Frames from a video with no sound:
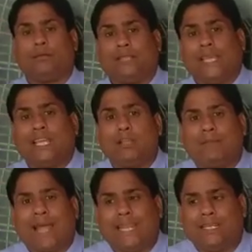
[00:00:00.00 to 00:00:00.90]
thinking
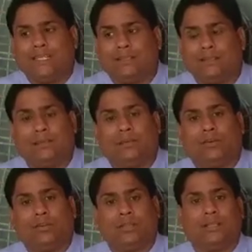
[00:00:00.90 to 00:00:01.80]
mind
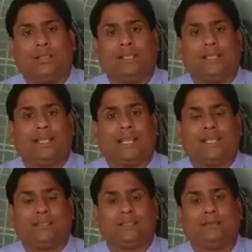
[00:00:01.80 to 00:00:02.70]
in their
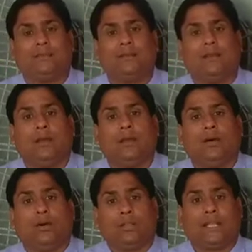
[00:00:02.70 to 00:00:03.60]
heads,
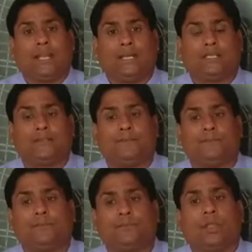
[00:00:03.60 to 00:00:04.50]
on their heads.
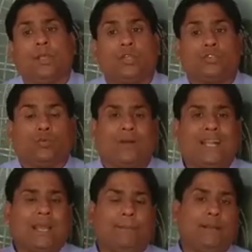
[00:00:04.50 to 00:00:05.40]
So what
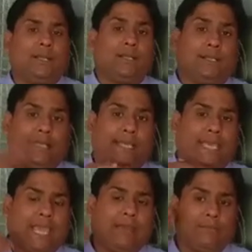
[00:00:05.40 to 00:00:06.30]
happened? They
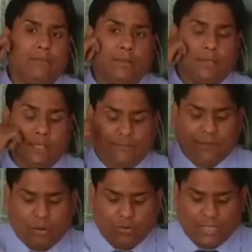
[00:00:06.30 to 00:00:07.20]
came, they
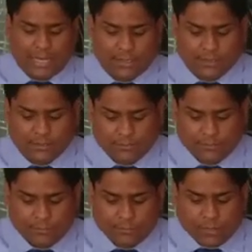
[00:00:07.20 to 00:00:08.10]
found that
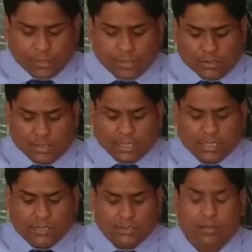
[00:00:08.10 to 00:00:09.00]
there
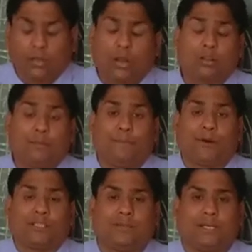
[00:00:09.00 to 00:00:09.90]
is a lot of
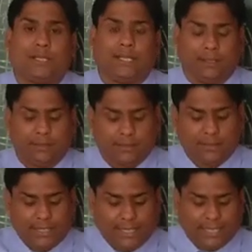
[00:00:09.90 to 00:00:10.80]
possibility.
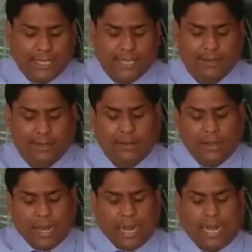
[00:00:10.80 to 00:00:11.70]
They dig it,
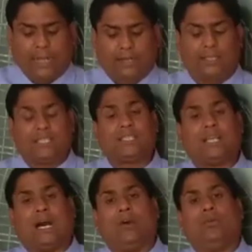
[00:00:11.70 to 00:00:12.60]
and this is
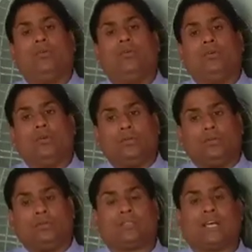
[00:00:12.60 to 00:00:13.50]
how
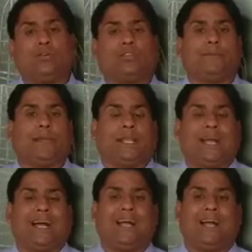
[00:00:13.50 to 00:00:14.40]
South
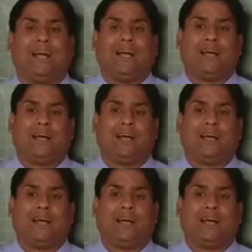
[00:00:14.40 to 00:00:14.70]
Africa